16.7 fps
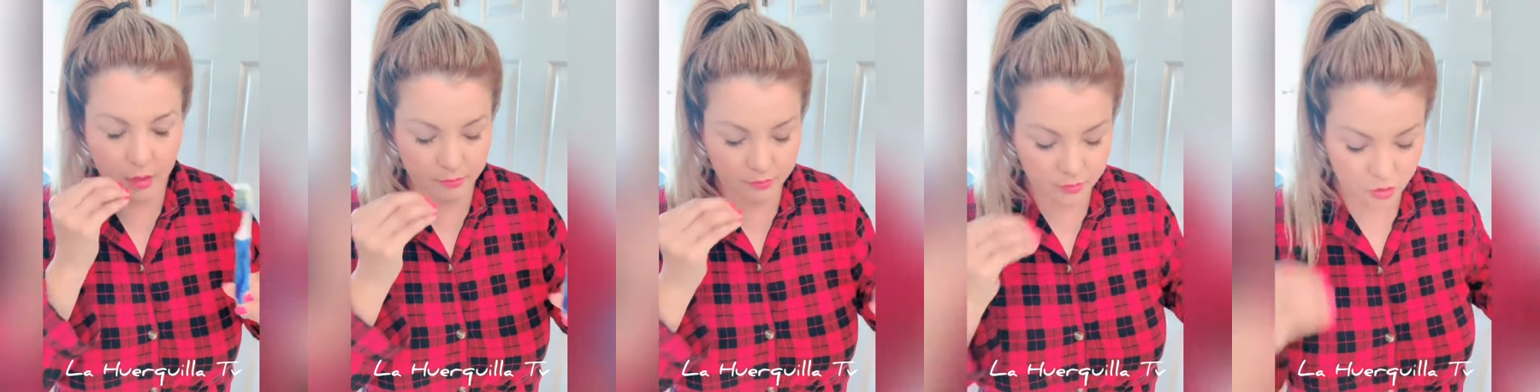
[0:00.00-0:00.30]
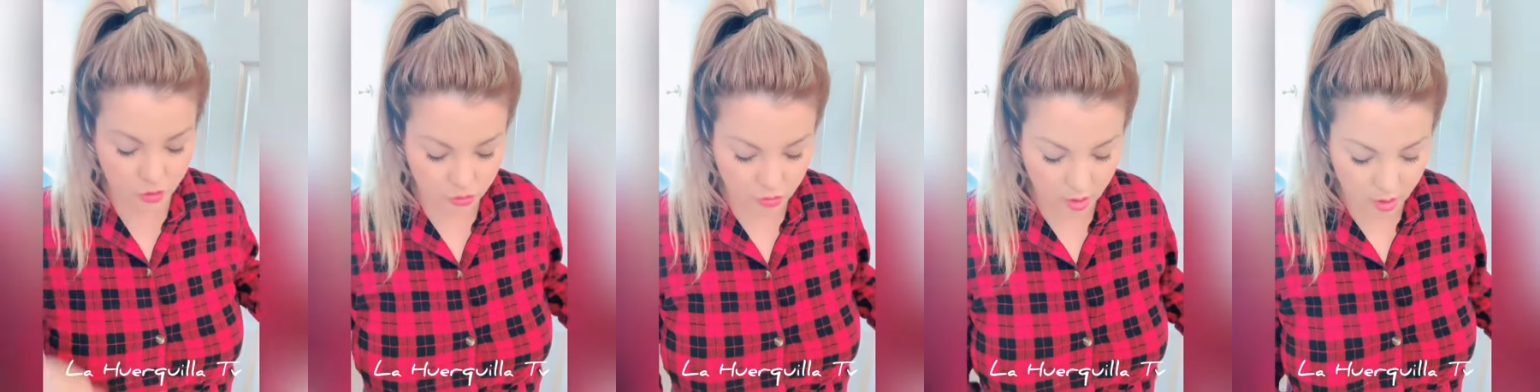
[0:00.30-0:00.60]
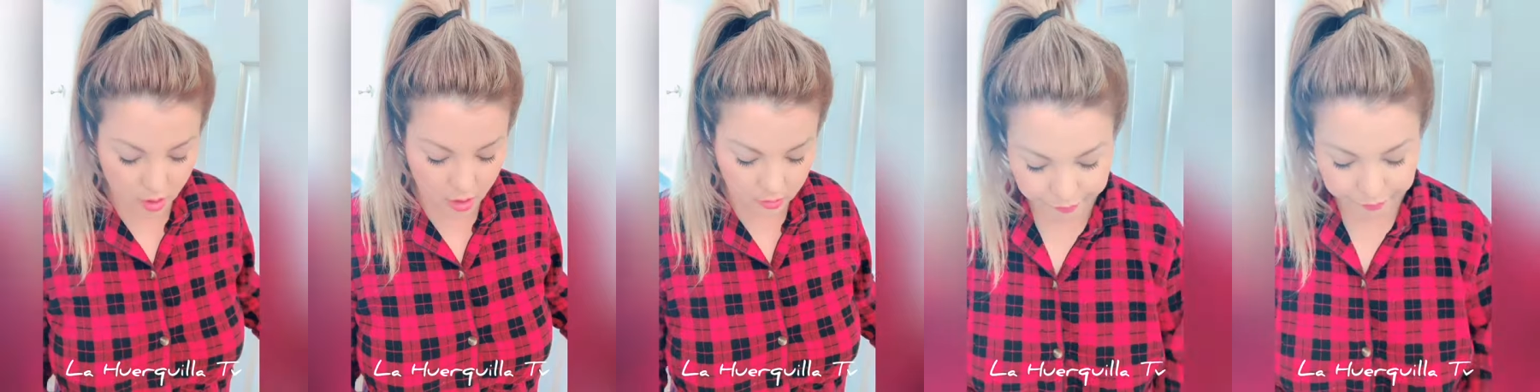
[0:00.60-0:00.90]

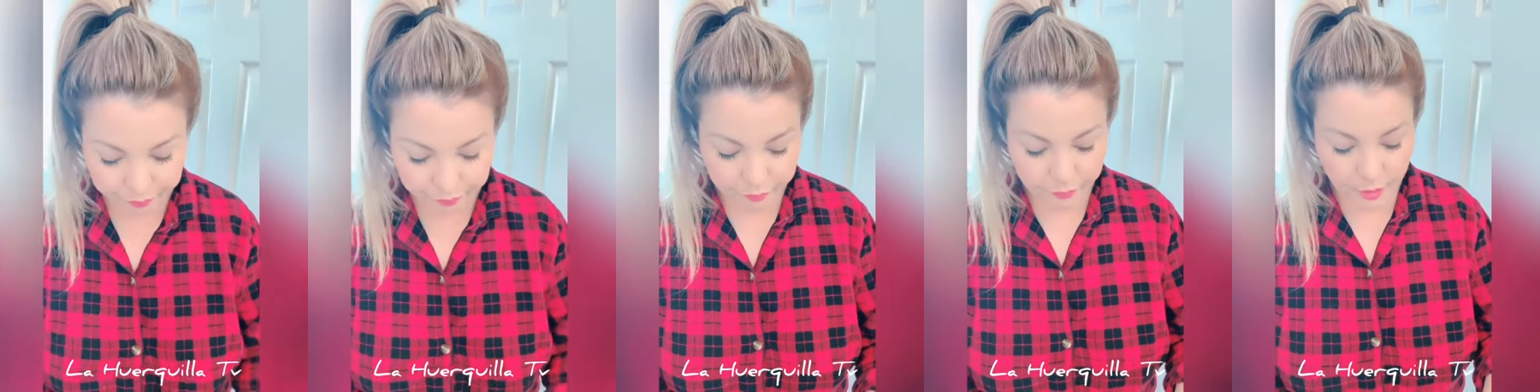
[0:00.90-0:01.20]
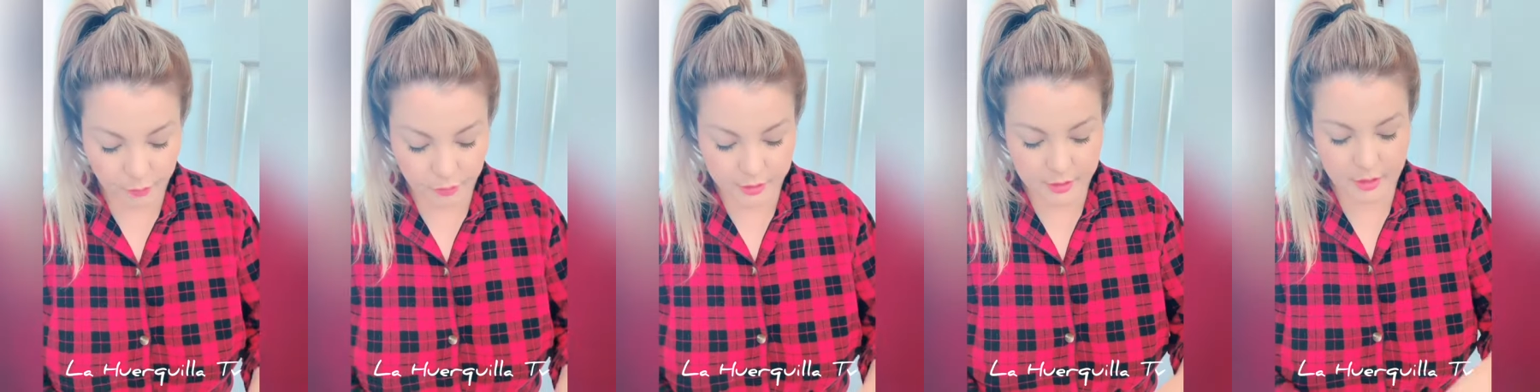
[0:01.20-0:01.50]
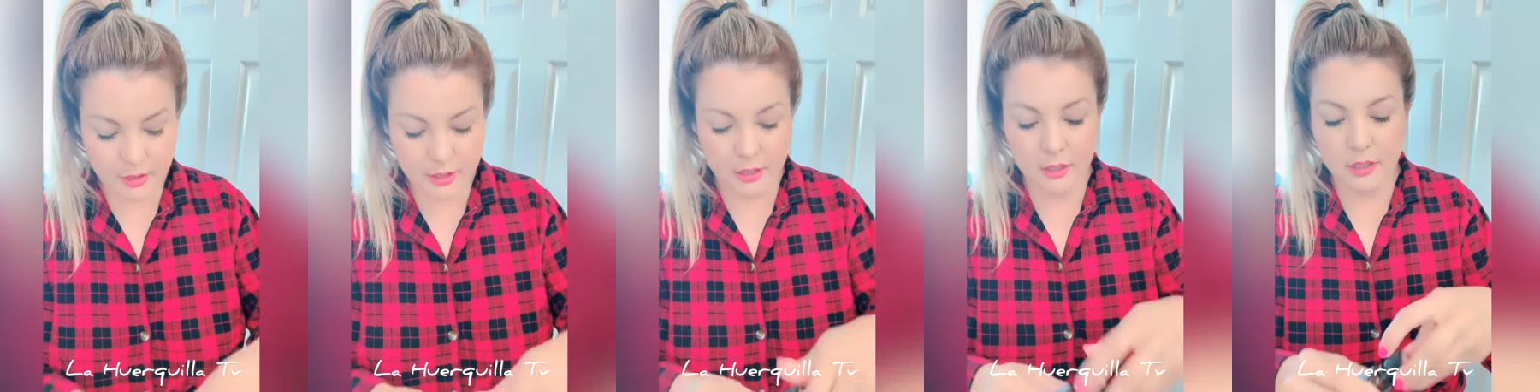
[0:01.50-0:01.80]
strong
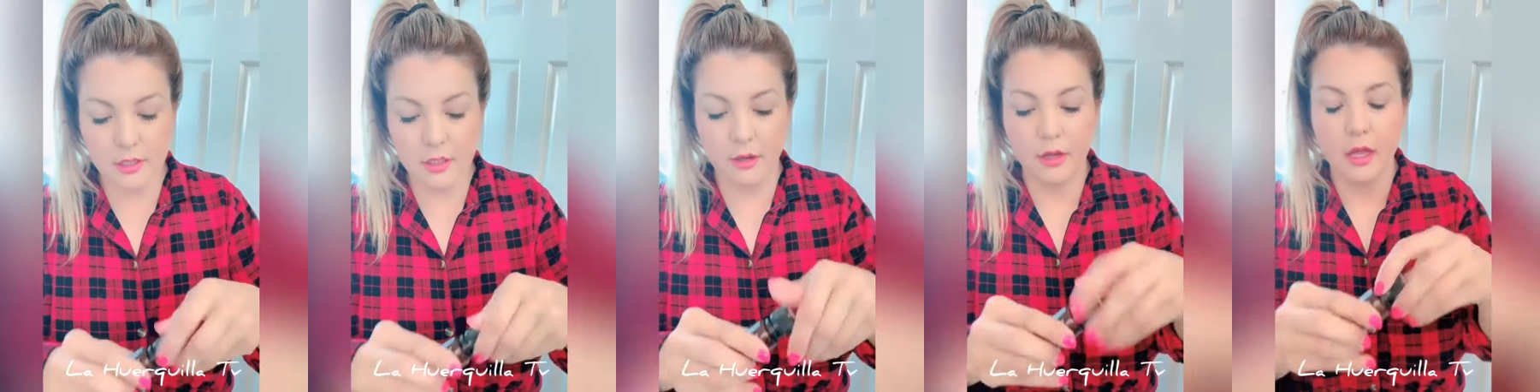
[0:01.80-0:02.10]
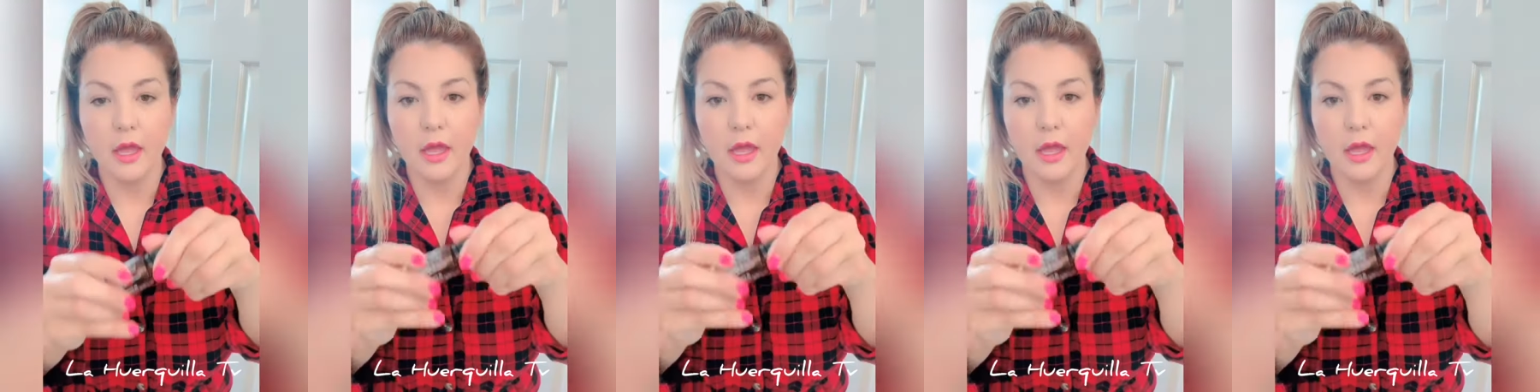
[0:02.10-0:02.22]
resistance.